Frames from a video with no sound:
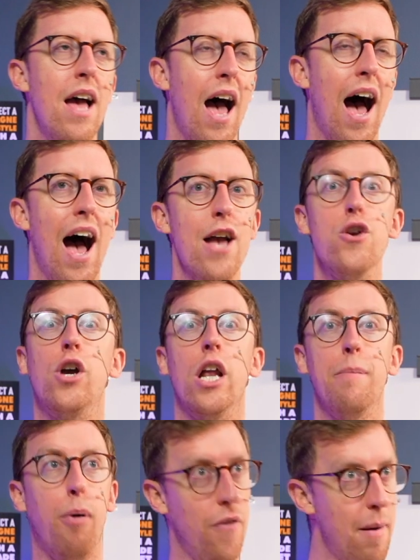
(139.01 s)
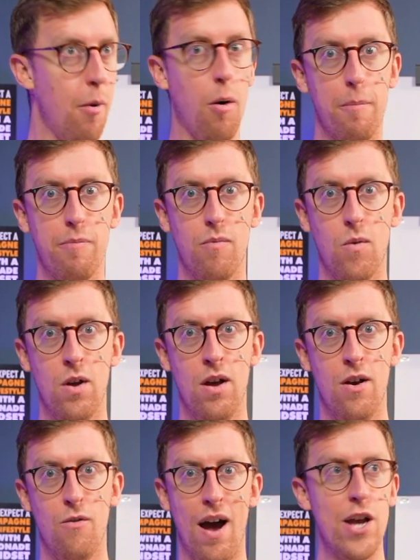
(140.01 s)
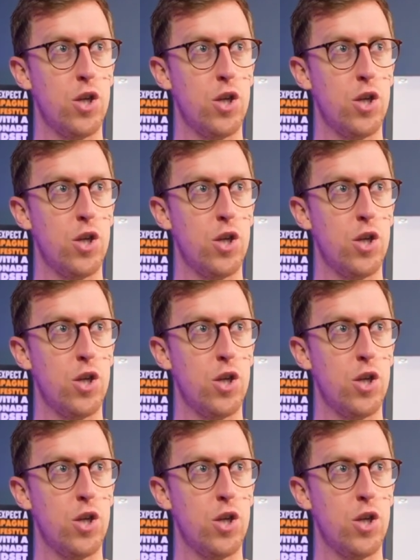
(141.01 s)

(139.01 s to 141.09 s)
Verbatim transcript: uh, you're gonna put them up, right?